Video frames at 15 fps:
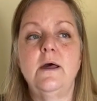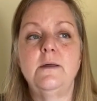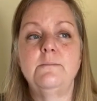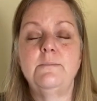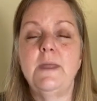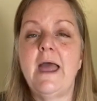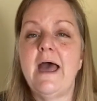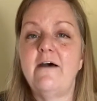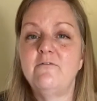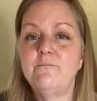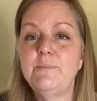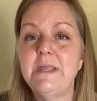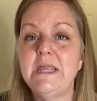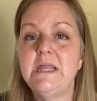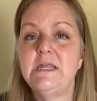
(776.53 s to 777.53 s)
have
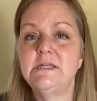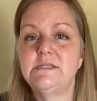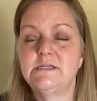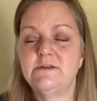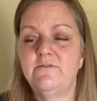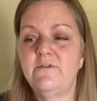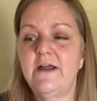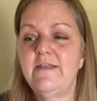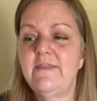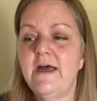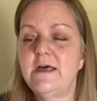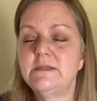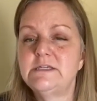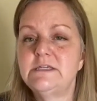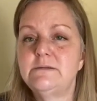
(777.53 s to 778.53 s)
peace, to find
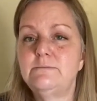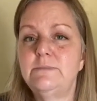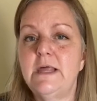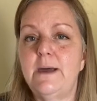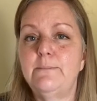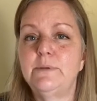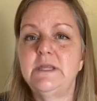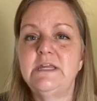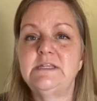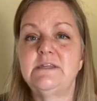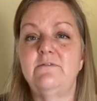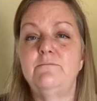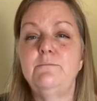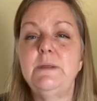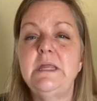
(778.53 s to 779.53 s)
that place
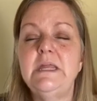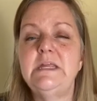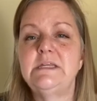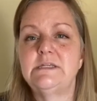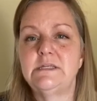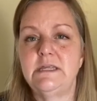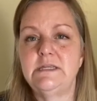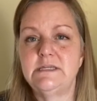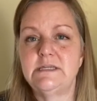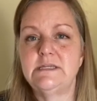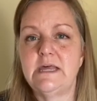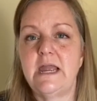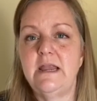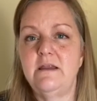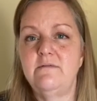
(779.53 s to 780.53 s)
of peace
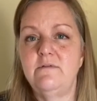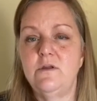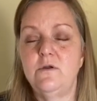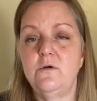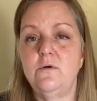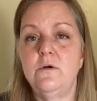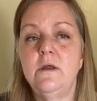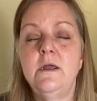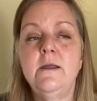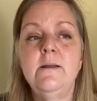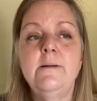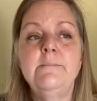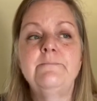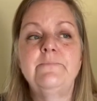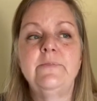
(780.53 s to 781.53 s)
inside of you,
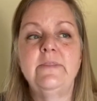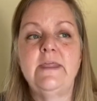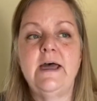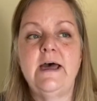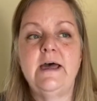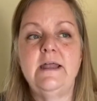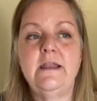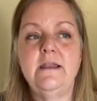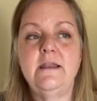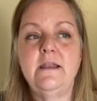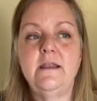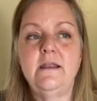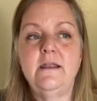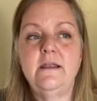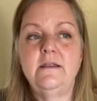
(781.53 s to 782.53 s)
that
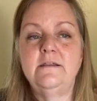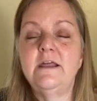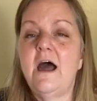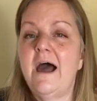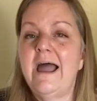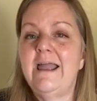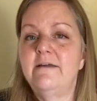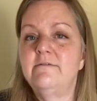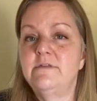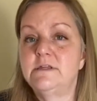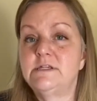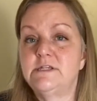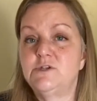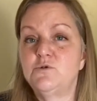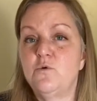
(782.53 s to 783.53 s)
the eye of the
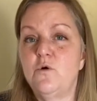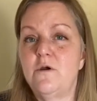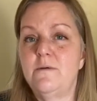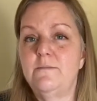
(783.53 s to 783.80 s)
storm,